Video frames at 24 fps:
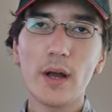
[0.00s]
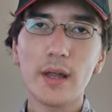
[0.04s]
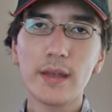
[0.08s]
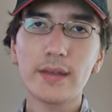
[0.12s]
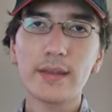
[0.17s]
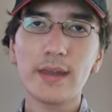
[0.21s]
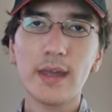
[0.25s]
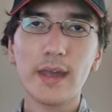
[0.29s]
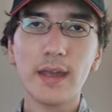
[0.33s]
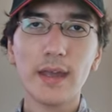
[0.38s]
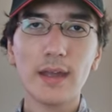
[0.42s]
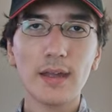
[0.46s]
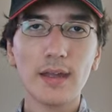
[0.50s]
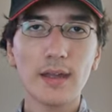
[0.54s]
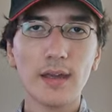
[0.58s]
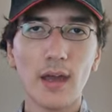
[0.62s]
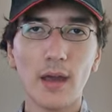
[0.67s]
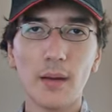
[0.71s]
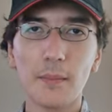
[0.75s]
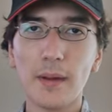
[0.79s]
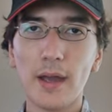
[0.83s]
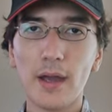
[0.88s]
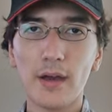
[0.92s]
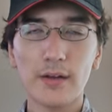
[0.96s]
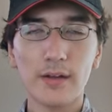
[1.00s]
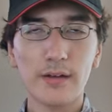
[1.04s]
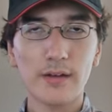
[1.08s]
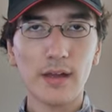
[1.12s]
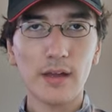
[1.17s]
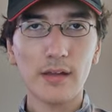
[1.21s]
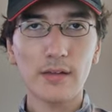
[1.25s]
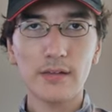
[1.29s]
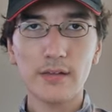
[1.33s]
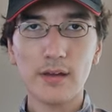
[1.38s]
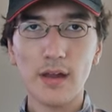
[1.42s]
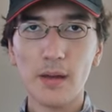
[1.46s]
one thing about a
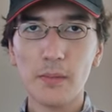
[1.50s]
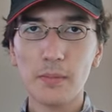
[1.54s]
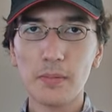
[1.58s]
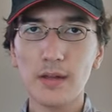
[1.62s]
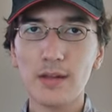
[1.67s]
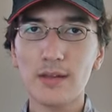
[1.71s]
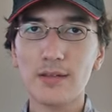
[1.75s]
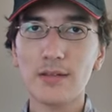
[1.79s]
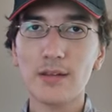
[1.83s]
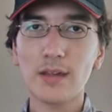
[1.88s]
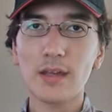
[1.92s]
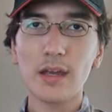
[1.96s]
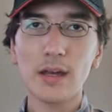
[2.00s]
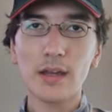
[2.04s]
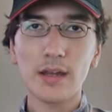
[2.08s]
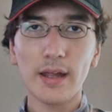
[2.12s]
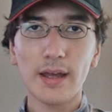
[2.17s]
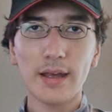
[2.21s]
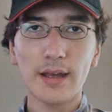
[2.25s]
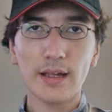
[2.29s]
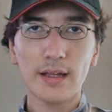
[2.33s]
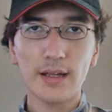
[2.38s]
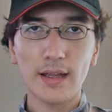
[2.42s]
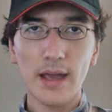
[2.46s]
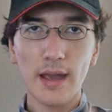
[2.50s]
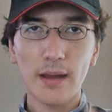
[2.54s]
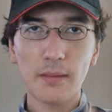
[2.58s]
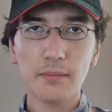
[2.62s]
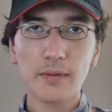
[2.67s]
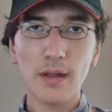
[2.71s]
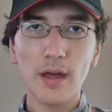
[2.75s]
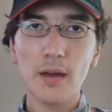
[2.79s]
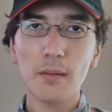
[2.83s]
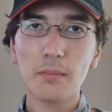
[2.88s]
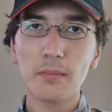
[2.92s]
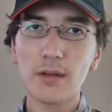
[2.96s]
desktop PC, unlike a
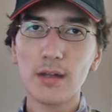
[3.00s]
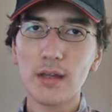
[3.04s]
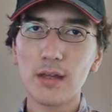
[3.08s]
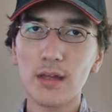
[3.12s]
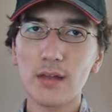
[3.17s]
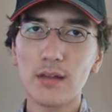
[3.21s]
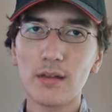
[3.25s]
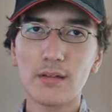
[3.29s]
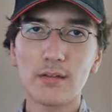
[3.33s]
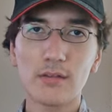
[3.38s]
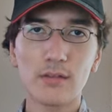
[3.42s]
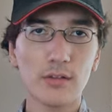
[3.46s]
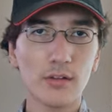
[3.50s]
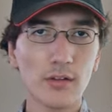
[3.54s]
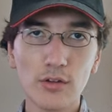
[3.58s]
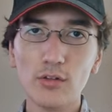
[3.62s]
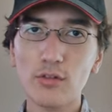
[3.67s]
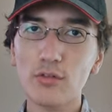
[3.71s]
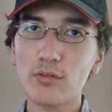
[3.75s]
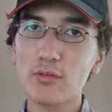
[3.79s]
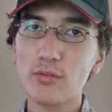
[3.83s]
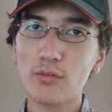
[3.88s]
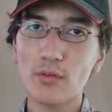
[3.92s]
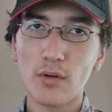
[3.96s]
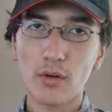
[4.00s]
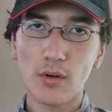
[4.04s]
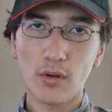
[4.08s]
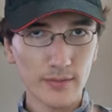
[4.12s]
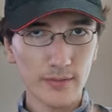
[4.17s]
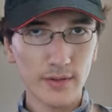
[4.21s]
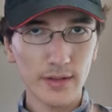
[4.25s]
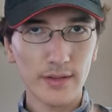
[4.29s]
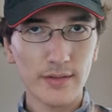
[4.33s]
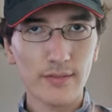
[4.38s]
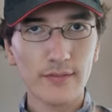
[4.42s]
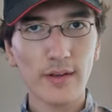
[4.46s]
laptop, is you,
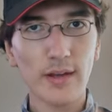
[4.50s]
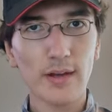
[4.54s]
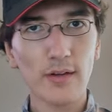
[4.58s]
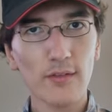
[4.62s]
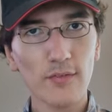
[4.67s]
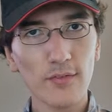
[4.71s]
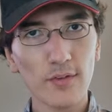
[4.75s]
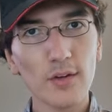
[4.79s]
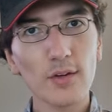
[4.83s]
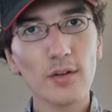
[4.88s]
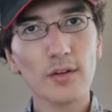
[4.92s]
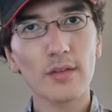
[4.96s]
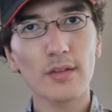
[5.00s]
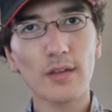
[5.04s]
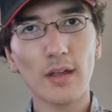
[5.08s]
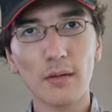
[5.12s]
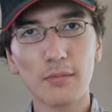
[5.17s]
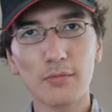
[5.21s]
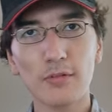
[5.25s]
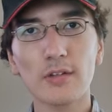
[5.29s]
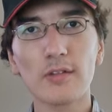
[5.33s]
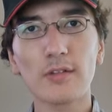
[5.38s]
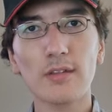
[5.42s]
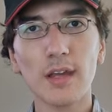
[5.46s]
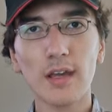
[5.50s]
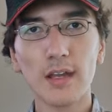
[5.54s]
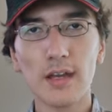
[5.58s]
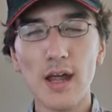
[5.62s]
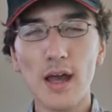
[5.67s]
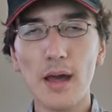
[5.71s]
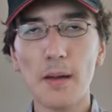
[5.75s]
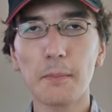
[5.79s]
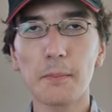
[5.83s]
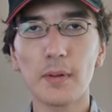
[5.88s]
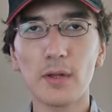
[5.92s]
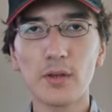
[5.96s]
with very few exceptions,
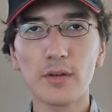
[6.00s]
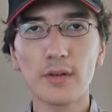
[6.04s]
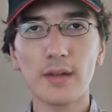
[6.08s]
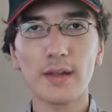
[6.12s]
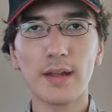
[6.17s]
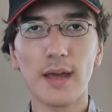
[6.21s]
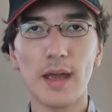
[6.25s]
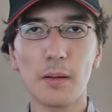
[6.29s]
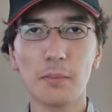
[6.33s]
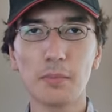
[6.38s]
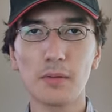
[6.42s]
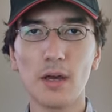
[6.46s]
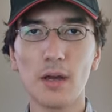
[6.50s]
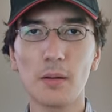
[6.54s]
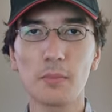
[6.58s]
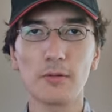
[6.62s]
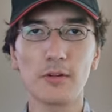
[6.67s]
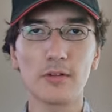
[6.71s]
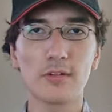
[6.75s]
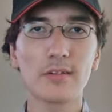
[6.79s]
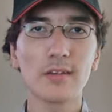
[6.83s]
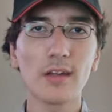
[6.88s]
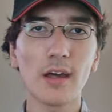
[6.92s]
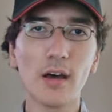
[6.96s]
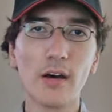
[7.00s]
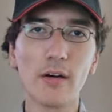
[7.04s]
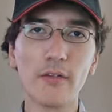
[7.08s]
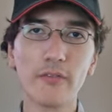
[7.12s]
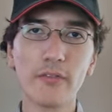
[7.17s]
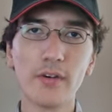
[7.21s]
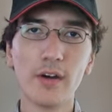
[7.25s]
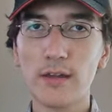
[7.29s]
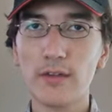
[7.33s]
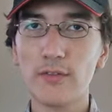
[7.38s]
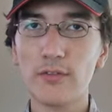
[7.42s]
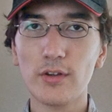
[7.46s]
cannot build a laptop
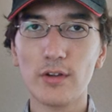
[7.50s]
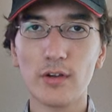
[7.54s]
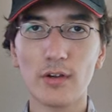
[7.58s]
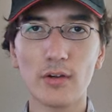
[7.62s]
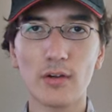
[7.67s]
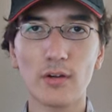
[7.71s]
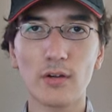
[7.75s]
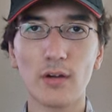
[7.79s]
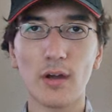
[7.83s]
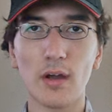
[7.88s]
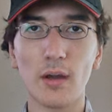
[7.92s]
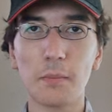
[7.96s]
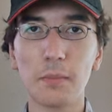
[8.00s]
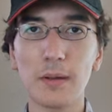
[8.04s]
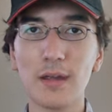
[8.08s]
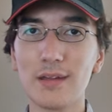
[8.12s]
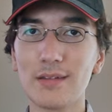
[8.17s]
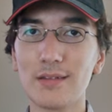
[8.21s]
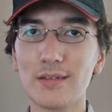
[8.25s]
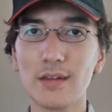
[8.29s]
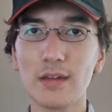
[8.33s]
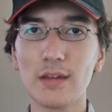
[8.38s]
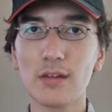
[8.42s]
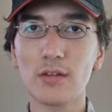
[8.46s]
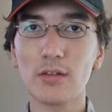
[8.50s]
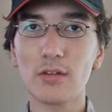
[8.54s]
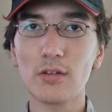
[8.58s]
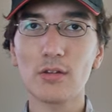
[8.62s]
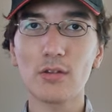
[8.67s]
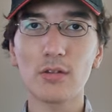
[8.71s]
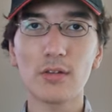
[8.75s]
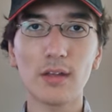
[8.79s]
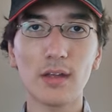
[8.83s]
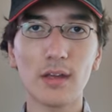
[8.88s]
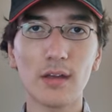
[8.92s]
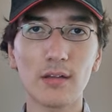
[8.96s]
yourself. If you're a PC
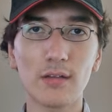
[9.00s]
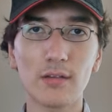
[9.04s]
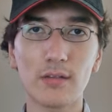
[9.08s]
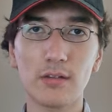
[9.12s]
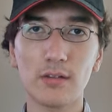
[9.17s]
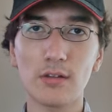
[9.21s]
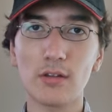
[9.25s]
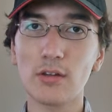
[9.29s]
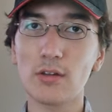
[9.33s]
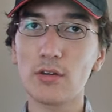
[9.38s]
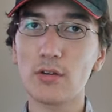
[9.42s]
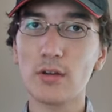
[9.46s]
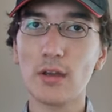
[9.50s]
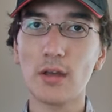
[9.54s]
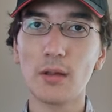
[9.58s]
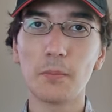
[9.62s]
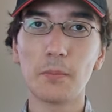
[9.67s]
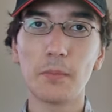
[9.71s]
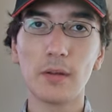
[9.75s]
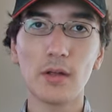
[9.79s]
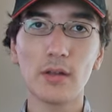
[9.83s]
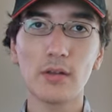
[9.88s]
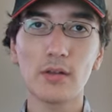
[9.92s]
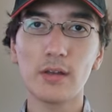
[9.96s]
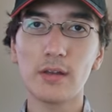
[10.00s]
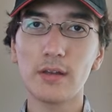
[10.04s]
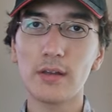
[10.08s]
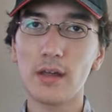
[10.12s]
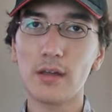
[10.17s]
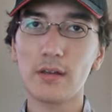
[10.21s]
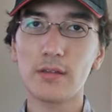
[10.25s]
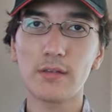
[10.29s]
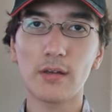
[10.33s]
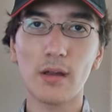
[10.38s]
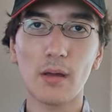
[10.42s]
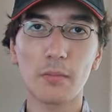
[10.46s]
enthusiast, you can build a
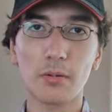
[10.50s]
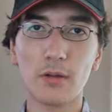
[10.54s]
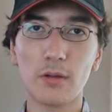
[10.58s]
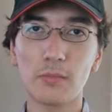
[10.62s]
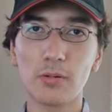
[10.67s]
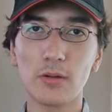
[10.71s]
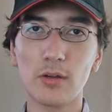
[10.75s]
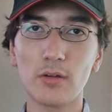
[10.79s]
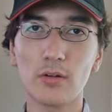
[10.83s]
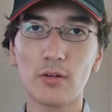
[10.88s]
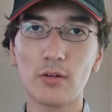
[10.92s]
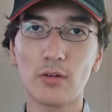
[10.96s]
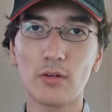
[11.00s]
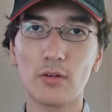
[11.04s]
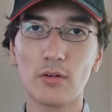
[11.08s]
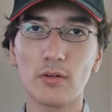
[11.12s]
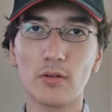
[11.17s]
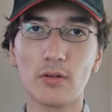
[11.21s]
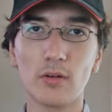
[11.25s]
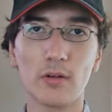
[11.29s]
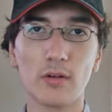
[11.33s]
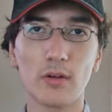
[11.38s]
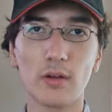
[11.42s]
desktop computer